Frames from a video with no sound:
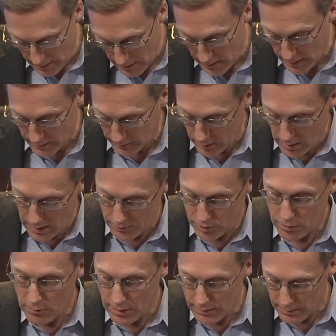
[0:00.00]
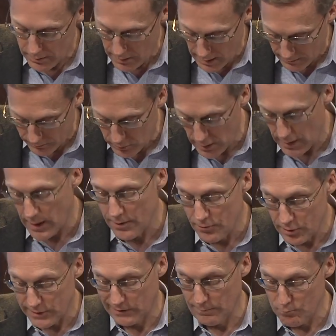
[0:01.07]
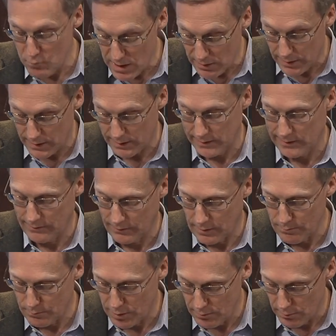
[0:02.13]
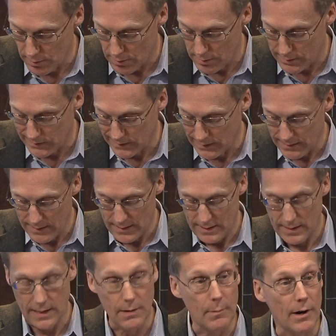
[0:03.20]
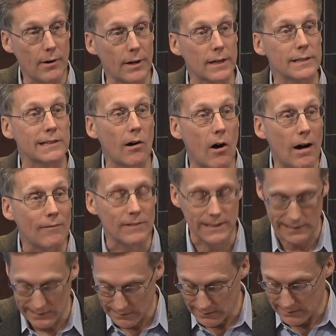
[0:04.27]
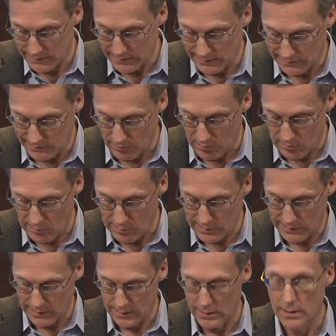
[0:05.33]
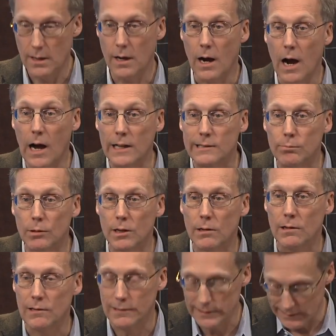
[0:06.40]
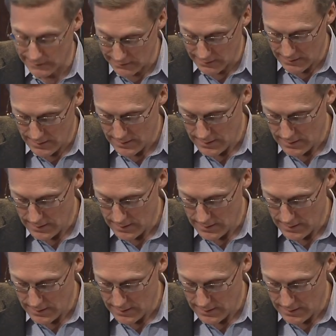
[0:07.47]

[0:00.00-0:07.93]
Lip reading: hundreds of millions of computers in America's offices, stores, hospitals,